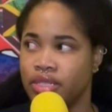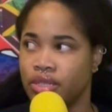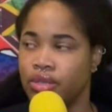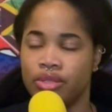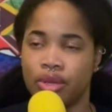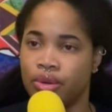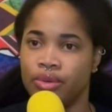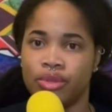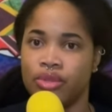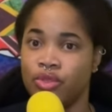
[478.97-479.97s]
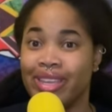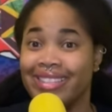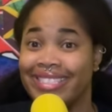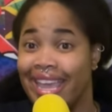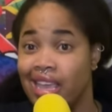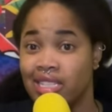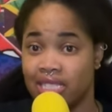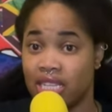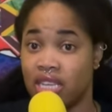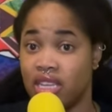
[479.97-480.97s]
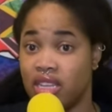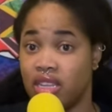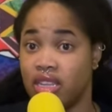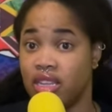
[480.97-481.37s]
Like no, no you you can taste it,